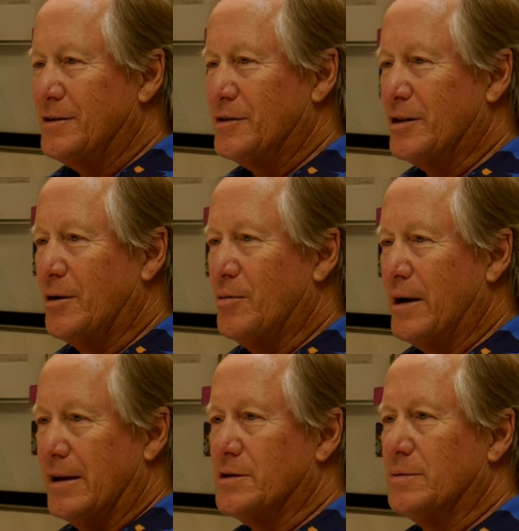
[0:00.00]
cool. So, what
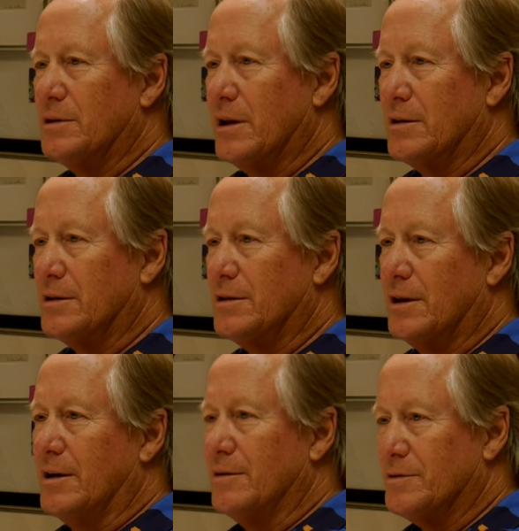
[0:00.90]
else would you like to
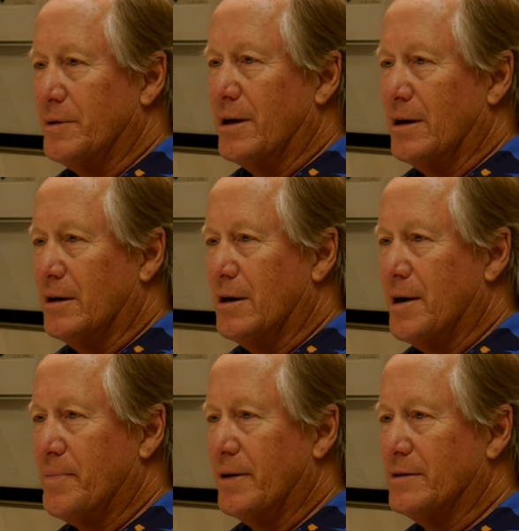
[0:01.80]
share as we kind of
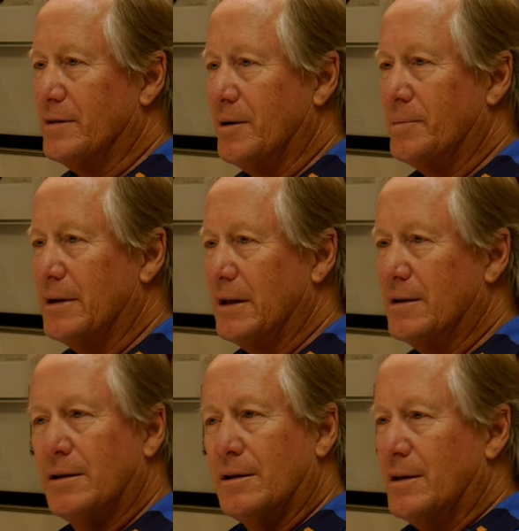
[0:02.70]
wrap this up?
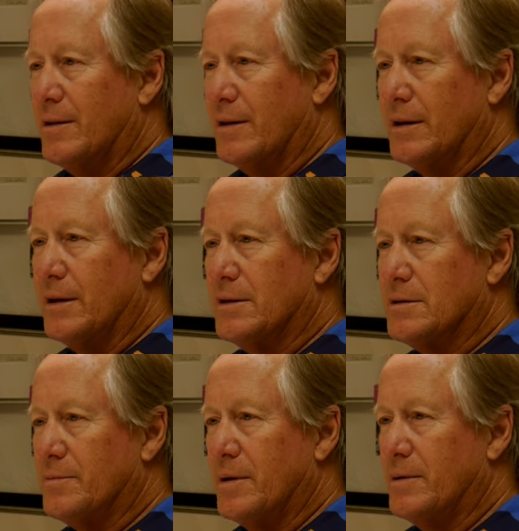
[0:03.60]
Anything else?
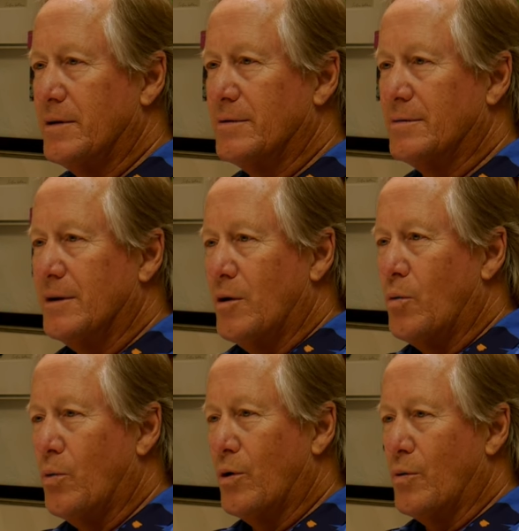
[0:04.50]
Maybe
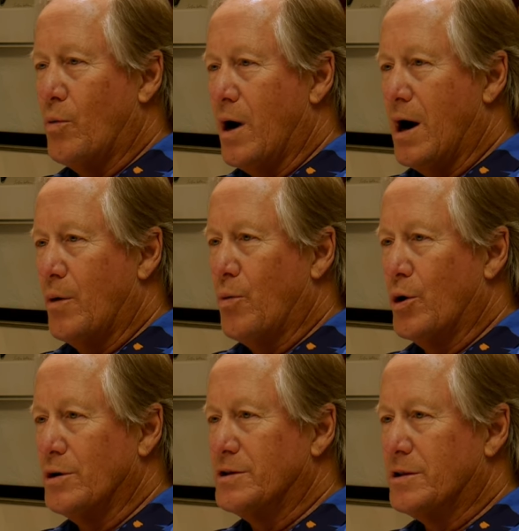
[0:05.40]
w w
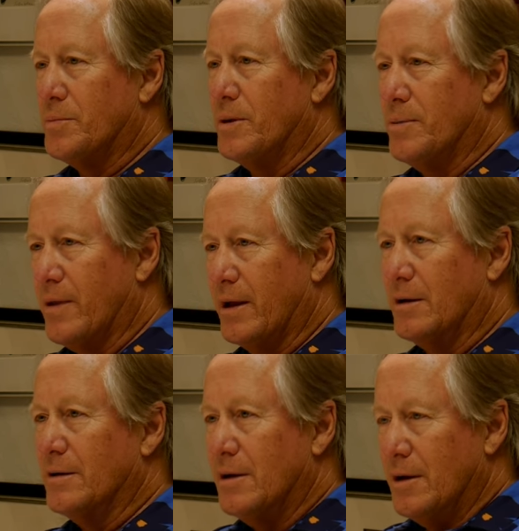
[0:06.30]
words to people that
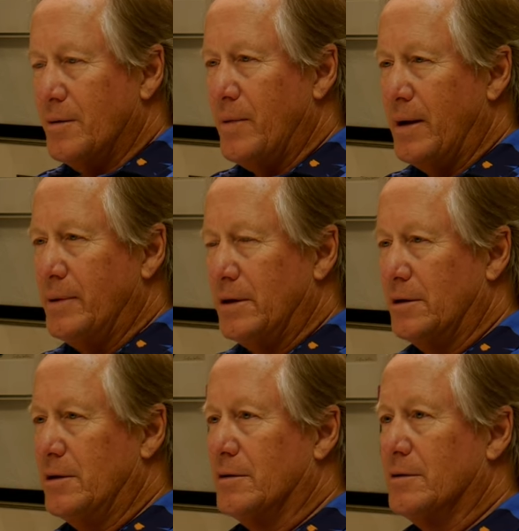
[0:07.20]
are maybe in
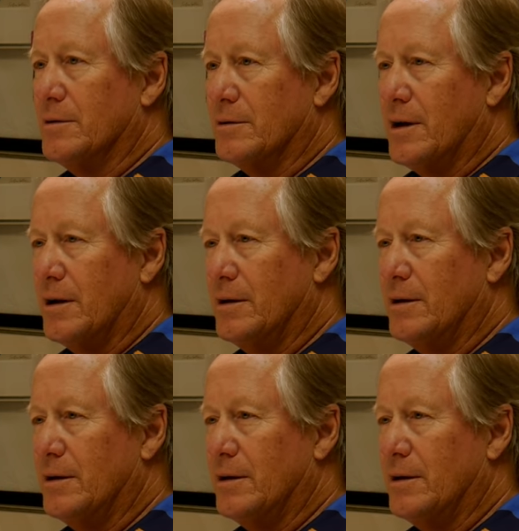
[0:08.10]
your kind of